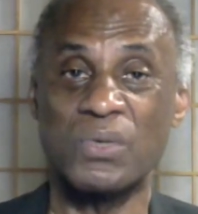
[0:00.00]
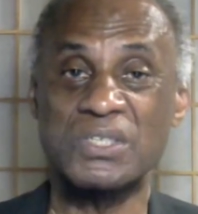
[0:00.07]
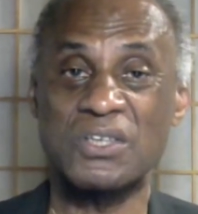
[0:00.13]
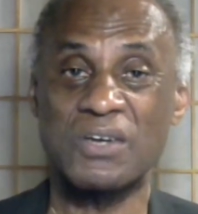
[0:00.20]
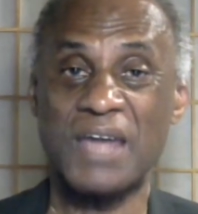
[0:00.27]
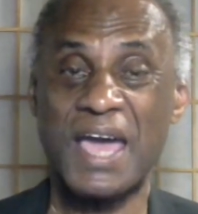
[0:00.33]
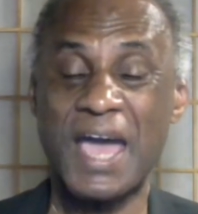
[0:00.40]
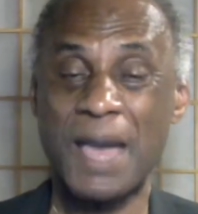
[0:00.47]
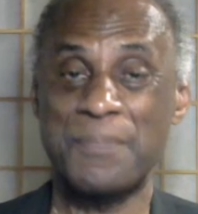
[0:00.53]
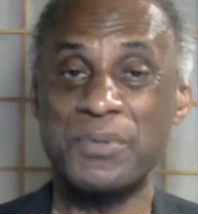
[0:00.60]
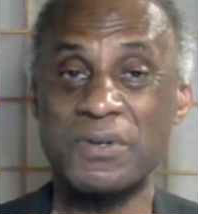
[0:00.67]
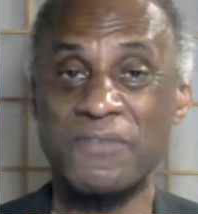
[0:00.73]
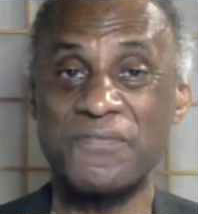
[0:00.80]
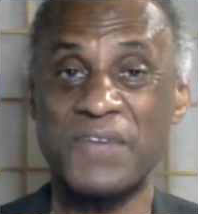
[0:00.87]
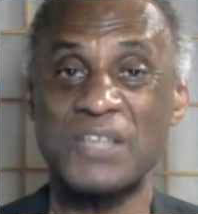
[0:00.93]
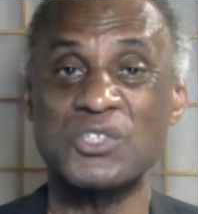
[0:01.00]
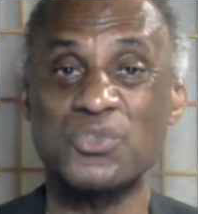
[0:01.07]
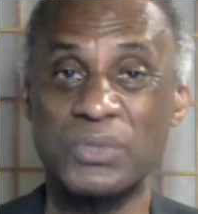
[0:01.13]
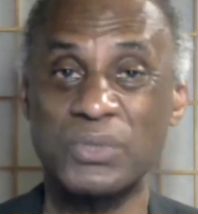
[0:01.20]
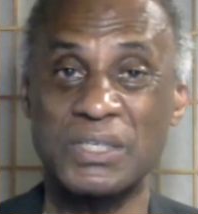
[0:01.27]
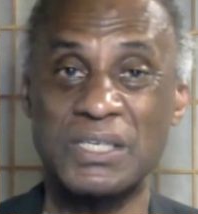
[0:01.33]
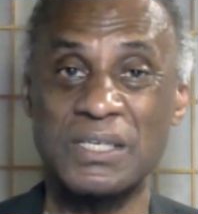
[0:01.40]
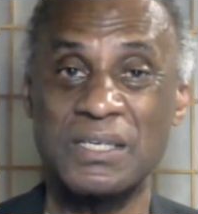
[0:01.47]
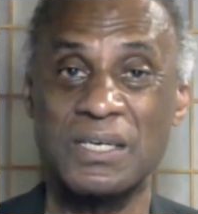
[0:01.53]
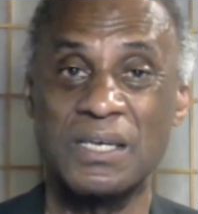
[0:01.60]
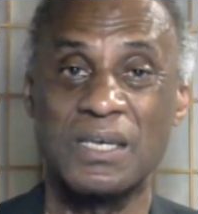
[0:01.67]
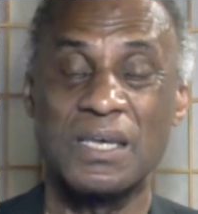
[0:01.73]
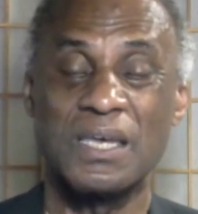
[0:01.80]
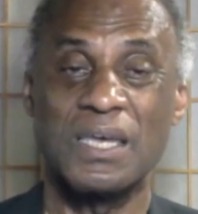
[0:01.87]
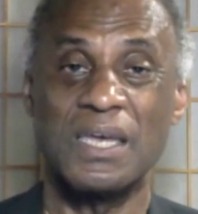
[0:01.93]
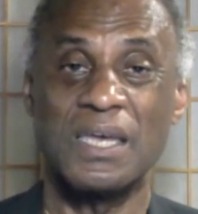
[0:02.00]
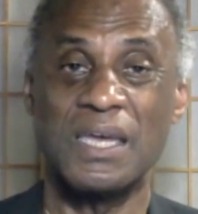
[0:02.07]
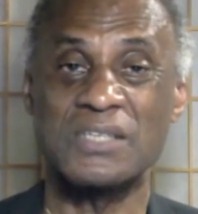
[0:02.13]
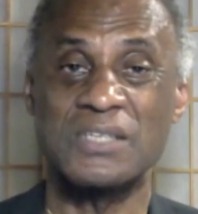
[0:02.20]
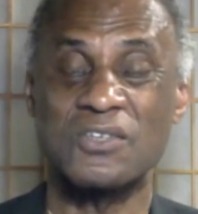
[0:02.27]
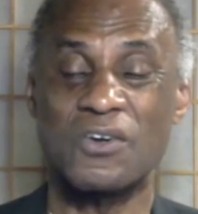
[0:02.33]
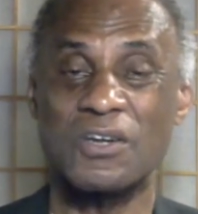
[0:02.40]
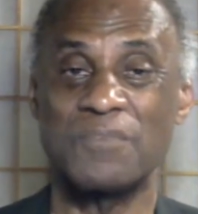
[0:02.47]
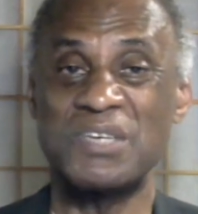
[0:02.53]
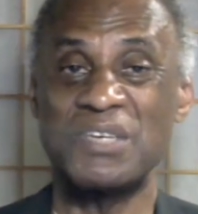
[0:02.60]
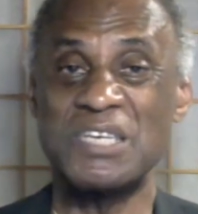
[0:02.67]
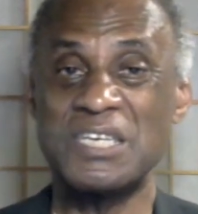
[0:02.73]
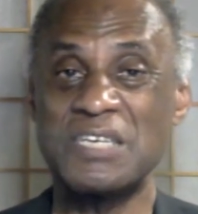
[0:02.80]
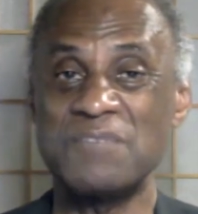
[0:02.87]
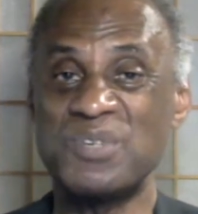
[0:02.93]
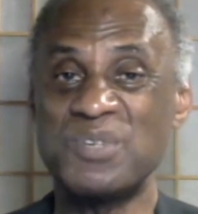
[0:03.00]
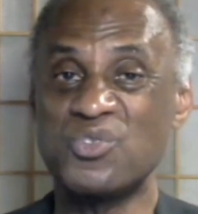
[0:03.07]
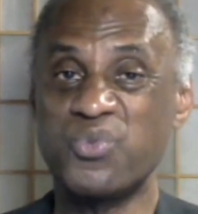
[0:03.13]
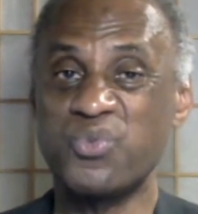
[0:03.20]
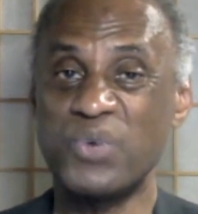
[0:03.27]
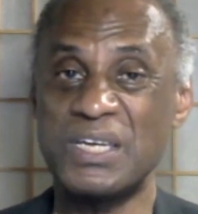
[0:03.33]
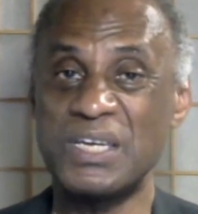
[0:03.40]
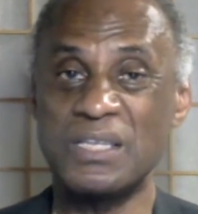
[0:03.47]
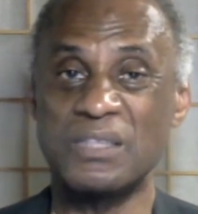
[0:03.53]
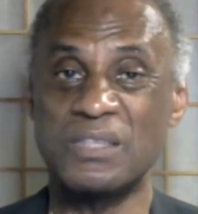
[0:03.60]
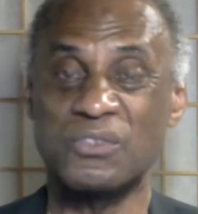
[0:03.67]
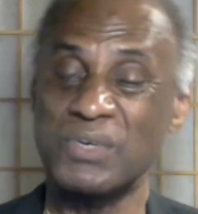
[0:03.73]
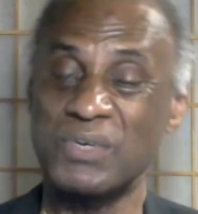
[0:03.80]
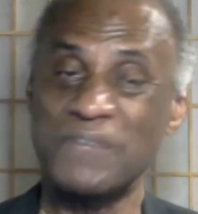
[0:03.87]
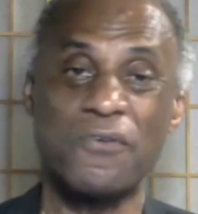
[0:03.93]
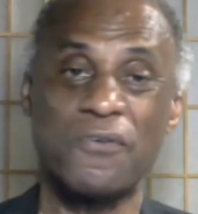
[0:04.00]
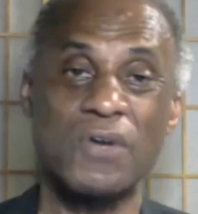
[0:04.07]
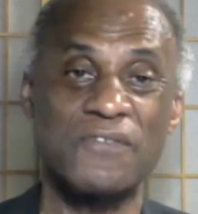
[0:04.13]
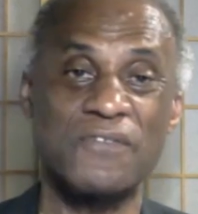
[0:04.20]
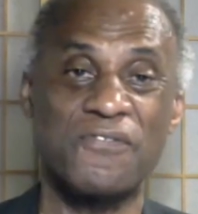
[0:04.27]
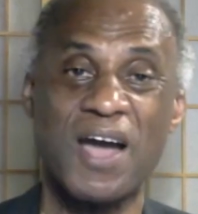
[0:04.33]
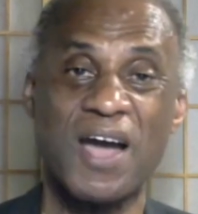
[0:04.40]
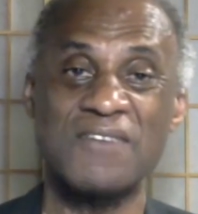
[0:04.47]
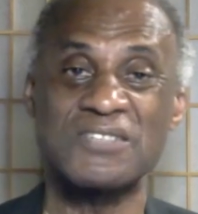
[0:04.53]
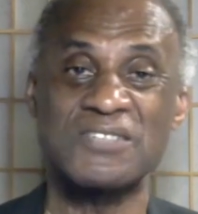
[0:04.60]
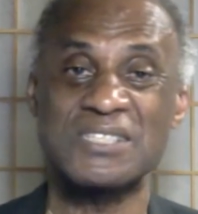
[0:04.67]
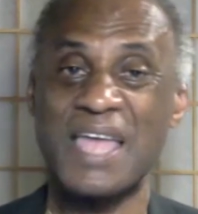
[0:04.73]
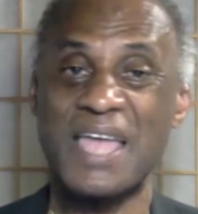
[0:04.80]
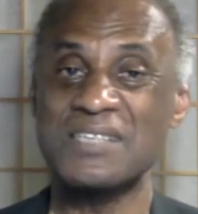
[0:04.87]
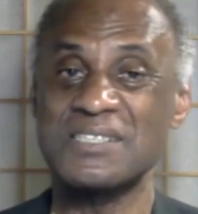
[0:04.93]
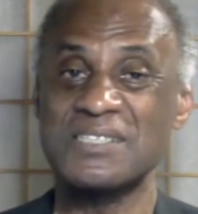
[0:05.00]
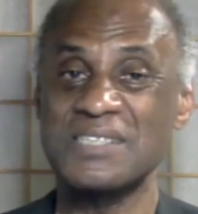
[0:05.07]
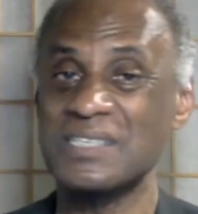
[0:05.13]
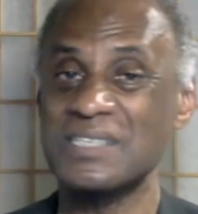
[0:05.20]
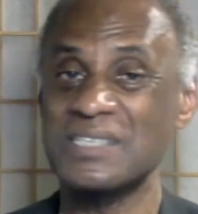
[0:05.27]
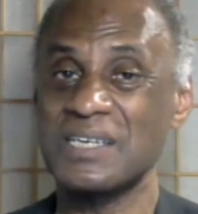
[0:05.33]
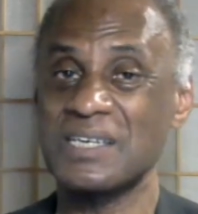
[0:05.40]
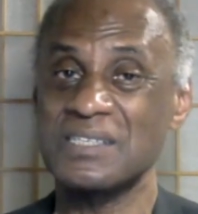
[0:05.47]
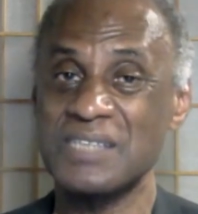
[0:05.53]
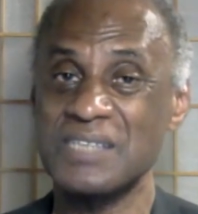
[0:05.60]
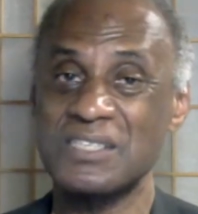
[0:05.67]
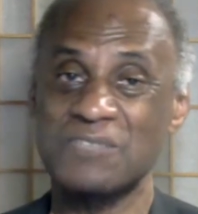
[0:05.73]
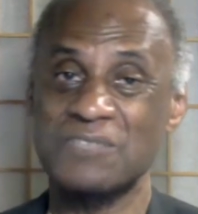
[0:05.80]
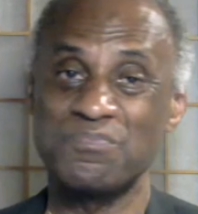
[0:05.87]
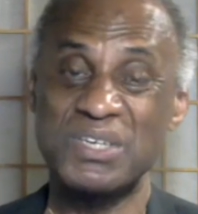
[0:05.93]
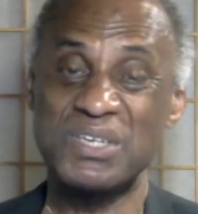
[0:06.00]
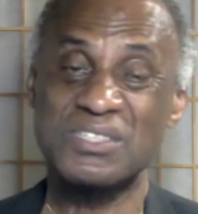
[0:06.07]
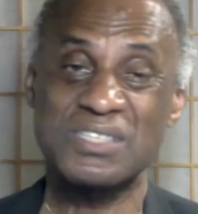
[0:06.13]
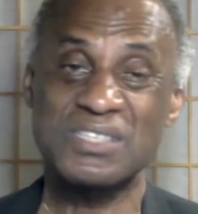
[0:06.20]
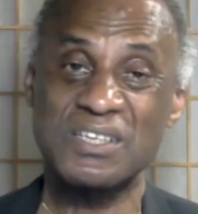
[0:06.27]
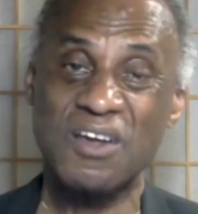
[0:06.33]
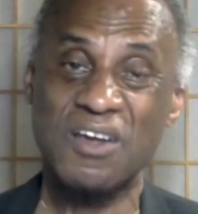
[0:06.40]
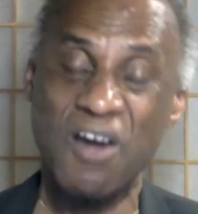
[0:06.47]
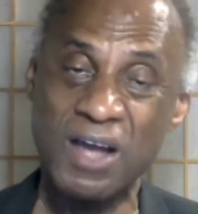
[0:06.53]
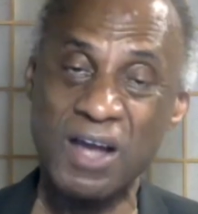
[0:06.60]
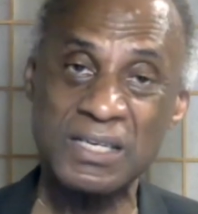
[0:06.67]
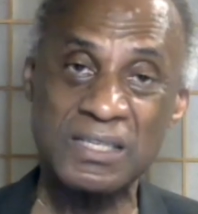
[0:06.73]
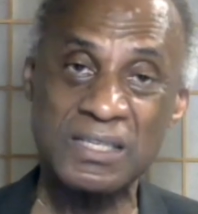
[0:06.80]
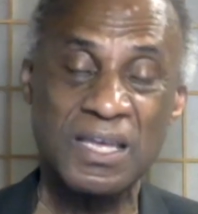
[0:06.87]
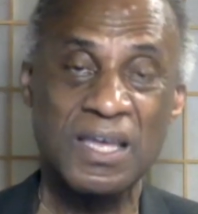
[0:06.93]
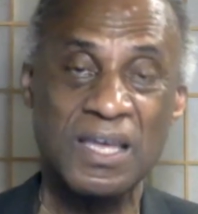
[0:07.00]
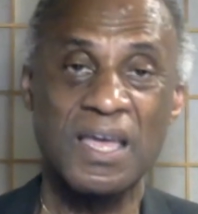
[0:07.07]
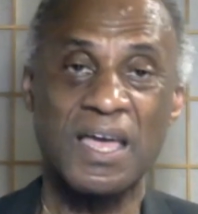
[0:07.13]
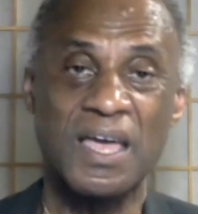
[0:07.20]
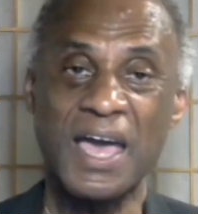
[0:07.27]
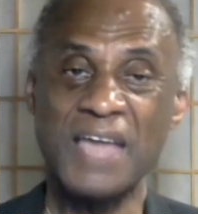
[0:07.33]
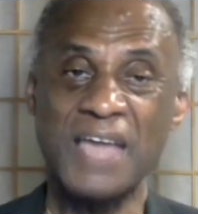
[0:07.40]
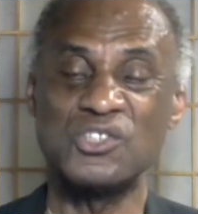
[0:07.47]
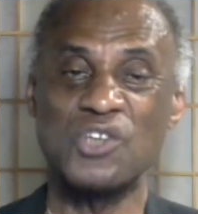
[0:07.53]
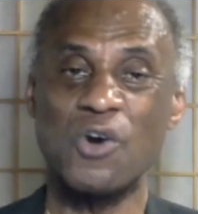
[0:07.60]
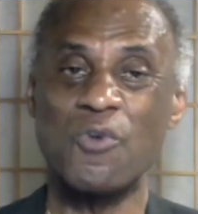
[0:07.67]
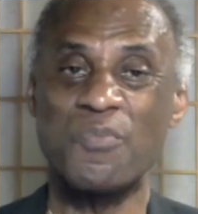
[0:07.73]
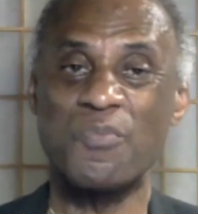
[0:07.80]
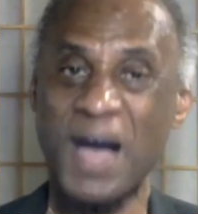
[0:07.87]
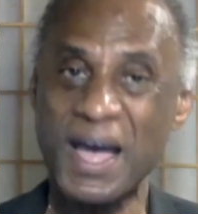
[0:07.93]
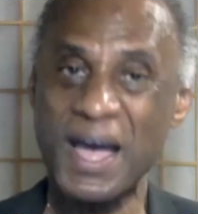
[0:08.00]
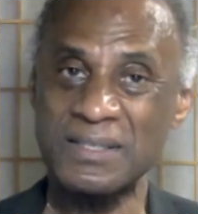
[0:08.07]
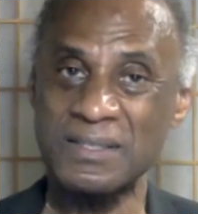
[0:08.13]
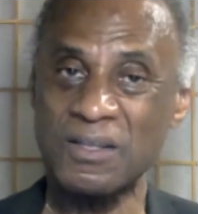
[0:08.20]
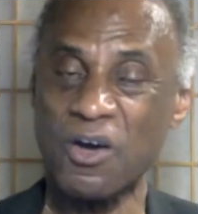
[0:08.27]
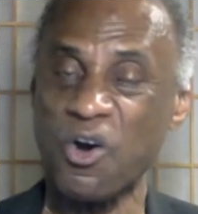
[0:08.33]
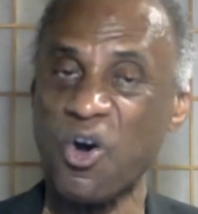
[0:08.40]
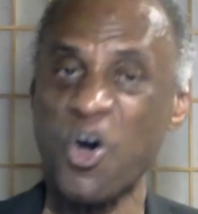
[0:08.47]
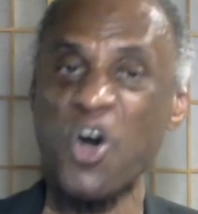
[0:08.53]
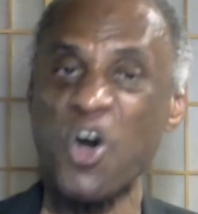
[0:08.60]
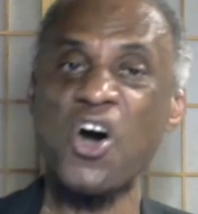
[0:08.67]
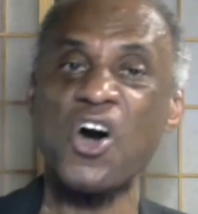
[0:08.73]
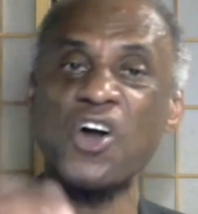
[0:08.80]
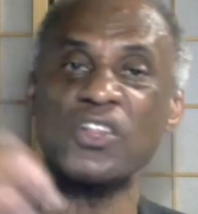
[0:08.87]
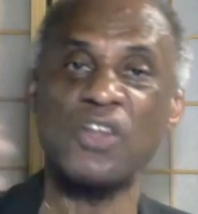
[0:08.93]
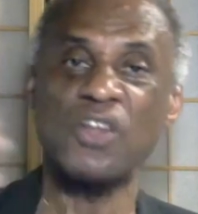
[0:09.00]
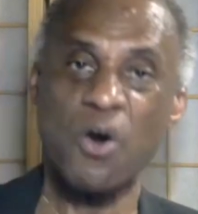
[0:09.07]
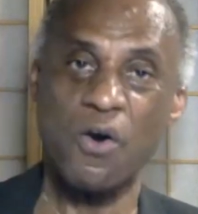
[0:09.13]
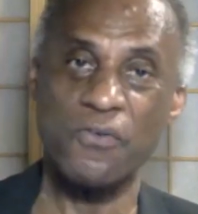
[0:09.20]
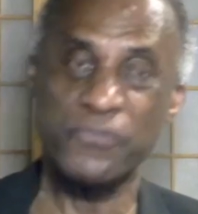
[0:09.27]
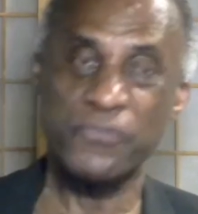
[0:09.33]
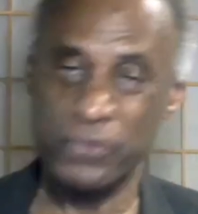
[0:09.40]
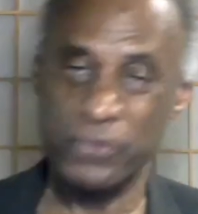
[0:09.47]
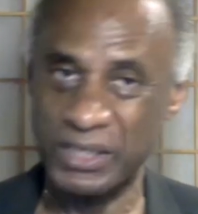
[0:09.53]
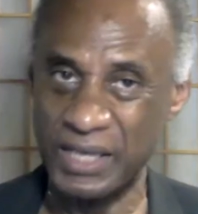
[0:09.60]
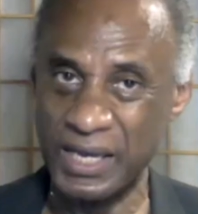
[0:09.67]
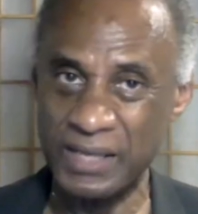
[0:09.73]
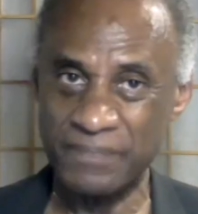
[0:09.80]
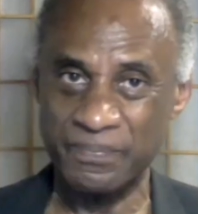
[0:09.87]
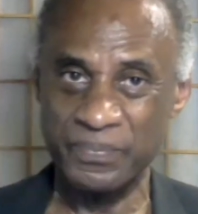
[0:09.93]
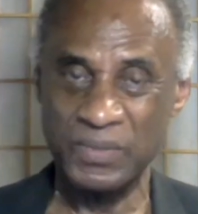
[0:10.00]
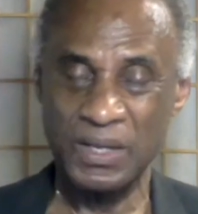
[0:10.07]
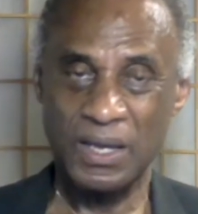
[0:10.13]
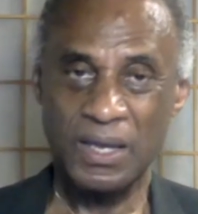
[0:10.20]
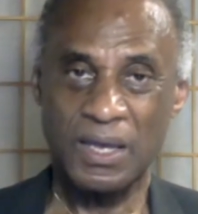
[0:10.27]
what's going to happen eventually, it's going to be between 345/666 Beast Incarnate and Joe Biden all over again.